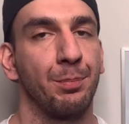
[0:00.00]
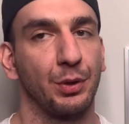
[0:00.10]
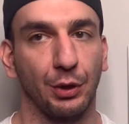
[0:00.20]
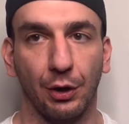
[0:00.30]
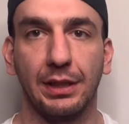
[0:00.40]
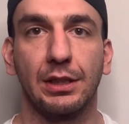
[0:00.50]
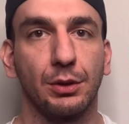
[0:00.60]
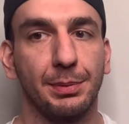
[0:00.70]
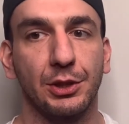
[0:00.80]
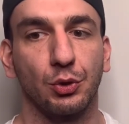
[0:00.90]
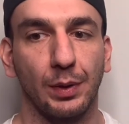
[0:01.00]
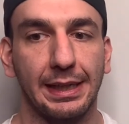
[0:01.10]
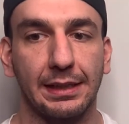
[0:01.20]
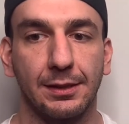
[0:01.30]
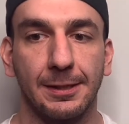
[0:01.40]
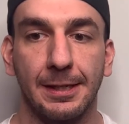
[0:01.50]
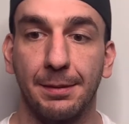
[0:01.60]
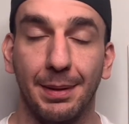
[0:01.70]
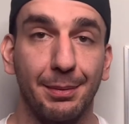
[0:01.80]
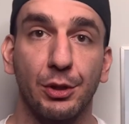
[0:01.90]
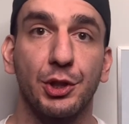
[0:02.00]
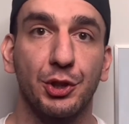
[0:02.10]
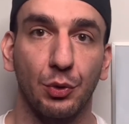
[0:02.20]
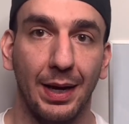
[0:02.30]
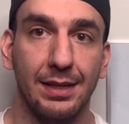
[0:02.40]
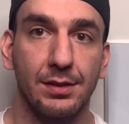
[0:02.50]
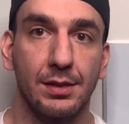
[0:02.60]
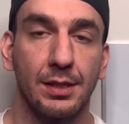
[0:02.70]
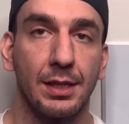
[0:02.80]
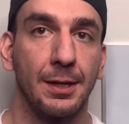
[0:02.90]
You're already a little bit drained. Maybe you're stressed.